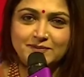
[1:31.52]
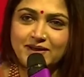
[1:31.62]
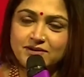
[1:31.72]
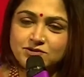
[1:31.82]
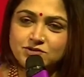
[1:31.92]

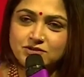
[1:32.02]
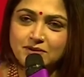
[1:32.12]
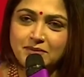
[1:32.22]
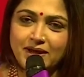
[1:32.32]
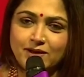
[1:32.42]
marriage. A
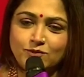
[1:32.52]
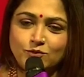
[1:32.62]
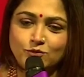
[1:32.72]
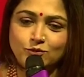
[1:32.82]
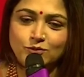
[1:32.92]
man
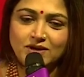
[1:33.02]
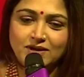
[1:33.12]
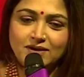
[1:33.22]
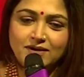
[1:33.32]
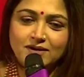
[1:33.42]
who
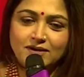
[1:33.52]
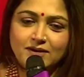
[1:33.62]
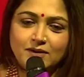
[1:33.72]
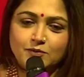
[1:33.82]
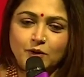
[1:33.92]

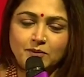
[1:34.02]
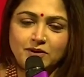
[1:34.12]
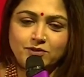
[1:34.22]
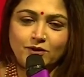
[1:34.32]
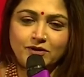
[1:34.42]

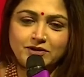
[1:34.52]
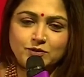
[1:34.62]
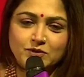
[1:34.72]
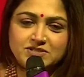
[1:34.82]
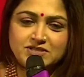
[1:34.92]
probably thought
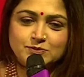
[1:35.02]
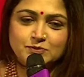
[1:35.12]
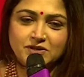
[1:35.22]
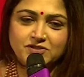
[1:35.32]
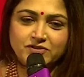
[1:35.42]
it was his
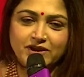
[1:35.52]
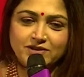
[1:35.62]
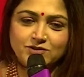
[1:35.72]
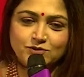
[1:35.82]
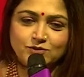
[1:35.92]

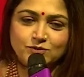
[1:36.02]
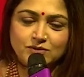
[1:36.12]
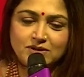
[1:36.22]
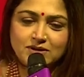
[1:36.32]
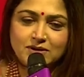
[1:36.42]
birthright to
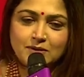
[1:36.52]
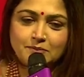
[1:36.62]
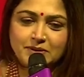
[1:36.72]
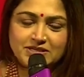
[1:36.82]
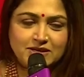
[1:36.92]

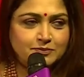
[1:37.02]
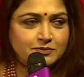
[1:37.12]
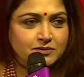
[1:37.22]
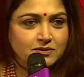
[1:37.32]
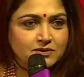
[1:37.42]
beat
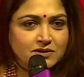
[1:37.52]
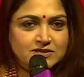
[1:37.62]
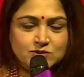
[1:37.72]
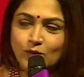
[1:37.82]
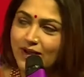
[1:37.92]
up
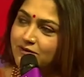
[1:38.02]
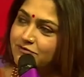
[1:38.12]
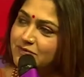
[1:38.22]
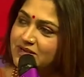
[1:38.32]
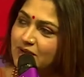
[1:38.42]
his
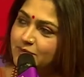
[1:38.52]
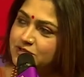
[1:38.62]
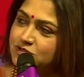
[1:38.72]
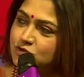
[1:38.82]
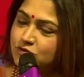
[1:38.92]
wife, beat up
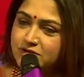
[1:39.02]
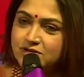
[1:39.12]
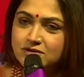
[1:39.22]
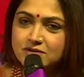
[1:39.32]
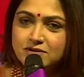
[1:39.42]
his
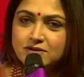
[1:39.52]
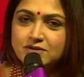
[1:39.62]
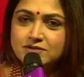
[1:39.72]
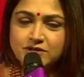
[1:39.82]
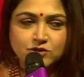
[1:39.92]
children,
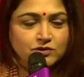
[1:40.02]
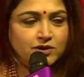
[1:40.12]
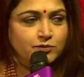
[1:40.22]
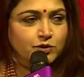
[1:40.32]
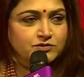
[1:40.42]
sexually
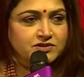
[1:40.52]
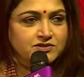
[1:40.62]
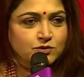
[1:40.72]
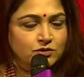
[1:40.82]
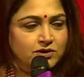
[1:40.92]
abuse
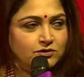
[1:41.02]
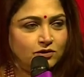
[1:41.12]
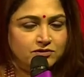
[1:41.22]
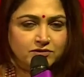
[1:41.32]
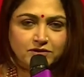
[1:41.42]
his only
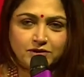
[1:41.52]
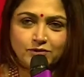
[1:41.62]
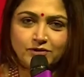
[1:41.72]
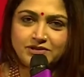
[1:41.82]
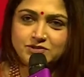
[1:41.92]
daughter. He
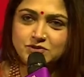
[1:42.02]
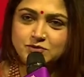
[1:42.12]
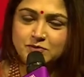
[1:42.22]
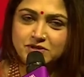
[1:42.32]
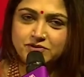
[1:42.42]
thought it was
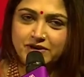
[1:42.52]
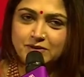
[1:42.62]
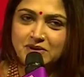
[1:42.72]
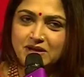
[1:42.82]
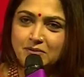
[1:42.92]

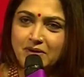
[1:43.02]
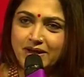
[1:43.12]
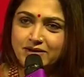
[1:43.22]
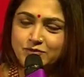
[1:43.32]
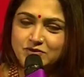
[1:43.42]
birthright. Being a
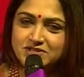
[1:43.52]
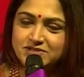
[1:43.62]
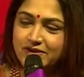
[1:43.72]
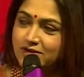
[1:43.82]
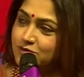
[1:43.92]
man, it was
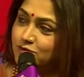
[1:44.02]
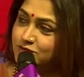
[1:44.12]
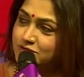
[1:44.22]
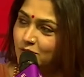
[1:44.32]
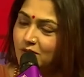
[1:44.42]
his right to do
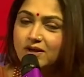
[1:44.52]
so.